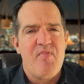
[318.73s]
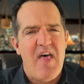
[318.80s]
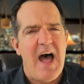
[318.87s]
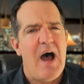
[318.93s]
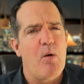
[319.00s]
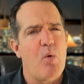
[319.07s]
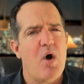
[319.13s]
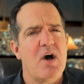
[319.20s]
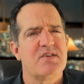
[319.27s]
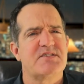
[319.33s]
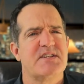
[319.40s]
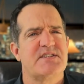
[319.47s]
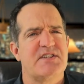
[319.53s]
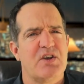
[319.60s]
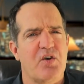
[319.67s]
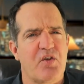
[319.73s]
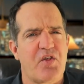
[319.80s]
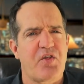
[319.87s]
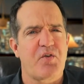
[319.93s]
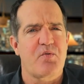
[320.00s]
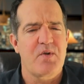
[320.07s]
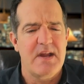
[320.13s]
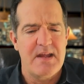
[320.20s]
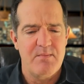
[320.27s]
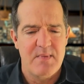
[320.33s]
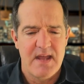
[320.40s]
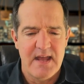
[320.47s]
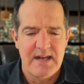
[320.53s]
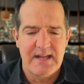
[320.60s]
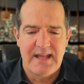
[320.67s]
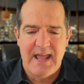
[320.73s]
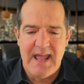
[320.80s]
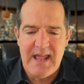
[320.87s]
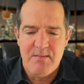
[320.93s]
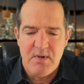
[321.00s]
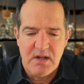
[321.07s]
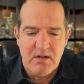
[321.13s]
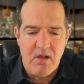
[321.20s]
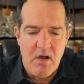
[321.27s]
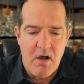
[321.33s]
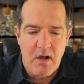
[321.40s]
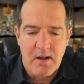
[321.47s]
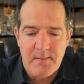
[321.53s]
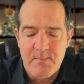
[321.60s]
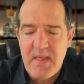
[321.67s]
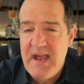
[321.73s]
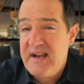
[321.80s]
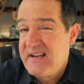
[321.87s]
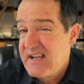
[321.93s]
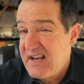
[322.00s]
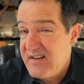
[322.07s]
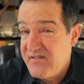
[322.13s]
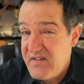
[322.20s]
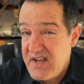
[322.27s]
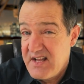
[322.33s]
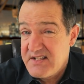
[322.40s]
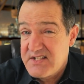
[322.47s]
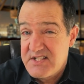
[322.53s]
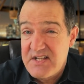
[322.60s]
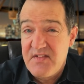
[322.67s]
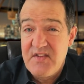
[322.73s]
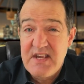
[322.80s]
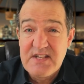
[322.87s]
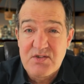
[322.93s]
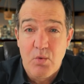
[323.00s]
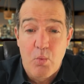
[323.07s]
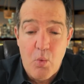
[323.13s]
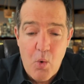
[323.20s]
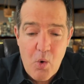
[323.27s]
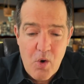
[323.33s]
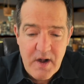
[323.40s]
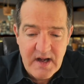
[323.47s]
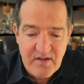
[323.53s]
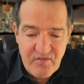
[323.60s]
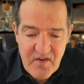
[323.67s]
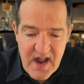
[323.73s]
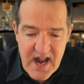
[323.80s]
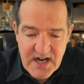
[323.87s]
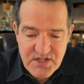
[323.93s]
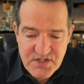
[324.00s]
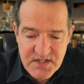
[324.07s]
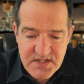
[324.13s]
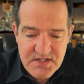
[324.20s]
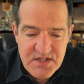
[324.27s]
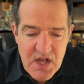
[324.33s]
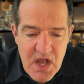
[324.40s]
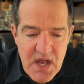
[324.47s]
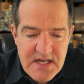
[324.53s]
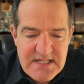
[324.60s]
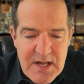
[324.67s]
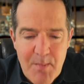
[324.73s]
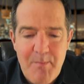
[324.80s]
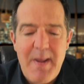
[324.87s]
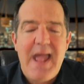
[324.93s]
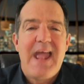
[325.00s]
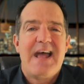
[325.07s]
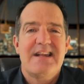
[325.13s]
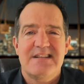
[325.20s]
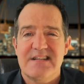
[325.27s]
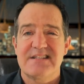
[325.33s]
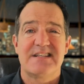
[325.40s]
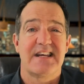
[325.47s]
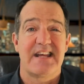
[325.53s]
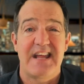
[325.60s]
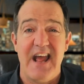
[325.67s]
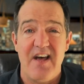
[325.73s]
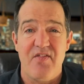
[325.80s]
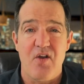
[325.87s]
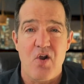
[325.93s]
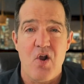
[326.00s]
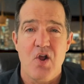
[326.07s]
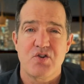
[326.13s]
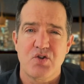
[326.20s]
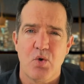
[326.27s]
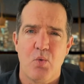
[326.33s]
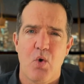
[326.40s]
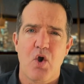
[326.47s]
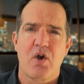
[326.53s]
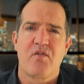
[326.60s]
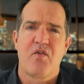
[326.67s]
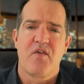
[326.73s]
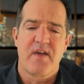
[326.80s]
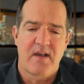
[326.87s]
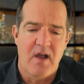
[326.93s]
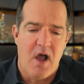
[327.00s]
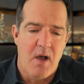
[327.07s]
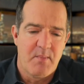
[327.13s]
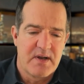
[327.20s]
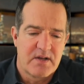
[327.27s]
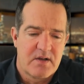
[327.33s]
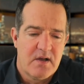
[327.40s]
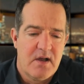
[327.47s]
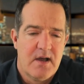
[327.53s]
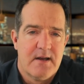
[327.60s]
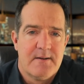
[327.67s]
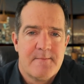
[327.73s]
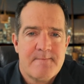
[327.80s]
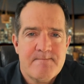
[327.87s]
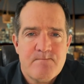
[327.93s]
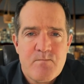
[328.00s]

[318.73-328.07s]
That was until three men came along and convinced these warring factions to band together to work for the common good.